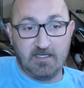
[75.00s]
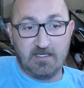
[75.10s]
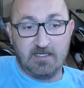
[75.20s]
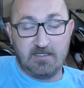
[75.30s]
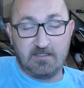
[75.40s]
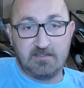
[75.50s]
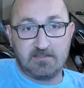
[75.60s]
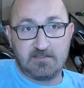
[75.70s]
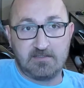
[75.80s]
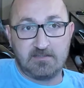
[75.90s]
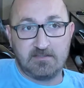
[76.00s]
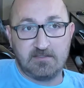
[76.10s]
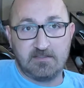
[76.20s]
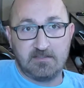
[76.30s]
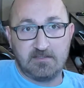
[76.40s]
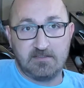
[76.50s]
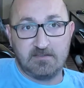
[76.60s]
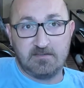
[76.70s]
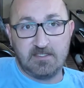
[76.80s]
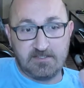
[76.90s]
It is,
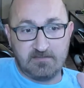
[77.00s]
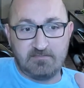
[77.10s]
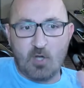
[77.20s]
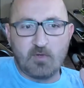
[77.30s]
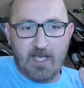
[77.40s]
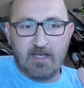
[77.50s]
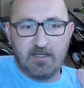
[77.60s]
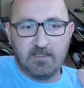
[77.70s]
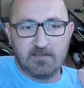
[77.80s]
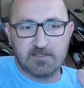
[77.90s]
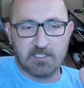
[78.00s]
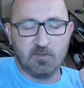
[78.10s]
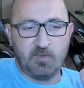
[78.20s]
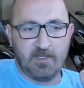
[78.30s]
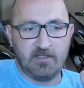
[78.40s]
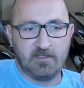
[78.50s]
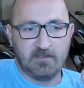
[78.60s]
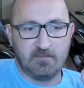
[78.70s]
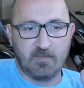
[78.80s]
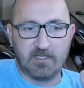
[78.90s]
it's okay single player,
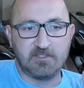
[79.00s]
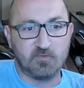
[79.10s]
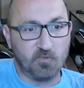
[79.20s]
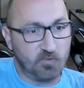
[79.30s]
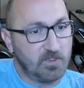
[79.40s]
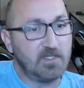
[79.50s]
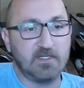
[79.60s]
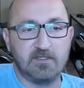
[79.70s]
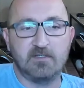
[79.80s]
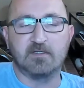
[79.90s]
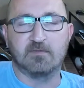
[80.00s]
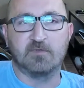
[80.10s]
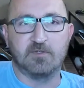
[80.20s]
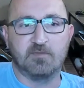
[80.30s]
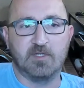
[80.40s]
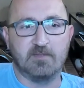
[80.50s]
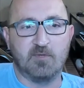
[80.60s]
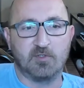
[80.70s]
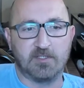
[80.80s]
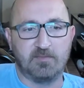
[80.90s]
but it's really good when you're playing
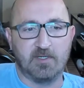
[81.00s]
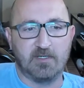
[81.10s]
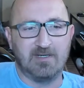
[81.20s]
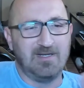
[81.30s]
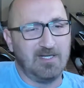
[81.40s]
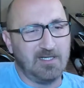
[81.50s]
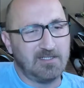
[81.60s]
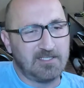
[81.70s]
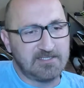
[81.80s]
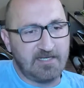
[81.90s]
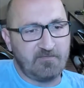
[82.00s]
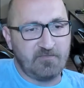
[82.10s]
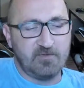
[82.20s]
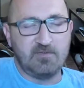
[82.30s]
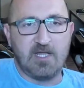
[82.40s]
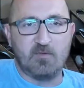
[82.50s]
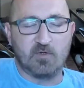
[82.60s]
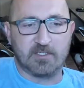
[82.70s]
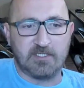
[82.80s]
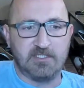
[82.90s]
multiplayer does have a few
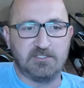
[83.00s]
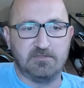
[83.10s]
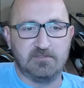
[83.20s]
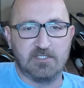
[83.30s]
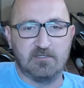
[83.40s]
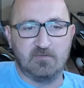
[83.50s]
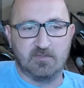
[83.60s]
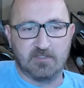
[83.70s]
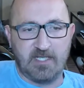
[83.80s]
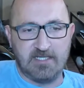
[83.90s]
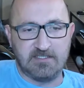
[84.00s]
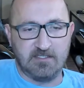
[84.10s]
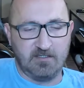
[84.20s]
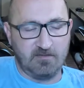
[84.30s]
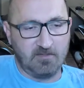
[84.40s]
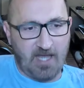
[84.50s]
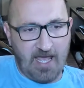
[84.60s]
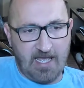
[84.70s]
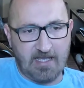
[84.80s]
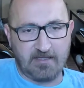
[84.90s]
networking issues though, where occasionally it'll
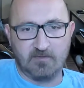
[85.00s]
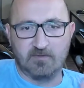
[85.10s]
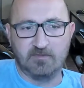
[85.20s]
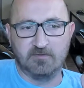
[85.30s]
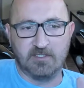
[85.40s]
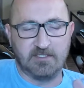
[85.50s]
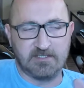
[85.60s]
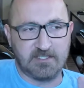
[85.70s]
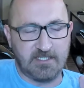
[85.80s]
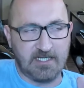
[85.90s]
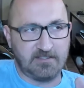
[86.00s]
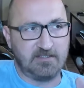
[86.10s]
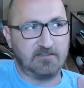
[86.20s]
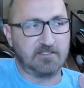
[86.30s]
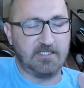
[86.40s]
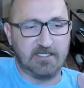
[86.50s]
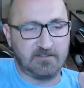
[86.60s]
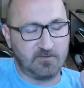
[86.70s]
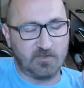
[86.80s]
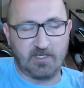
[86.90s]
lag or you'll get disconnected or
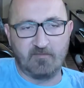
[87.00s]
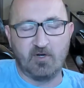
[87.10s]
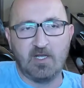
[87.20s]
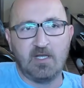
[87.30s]
kicked or whatever.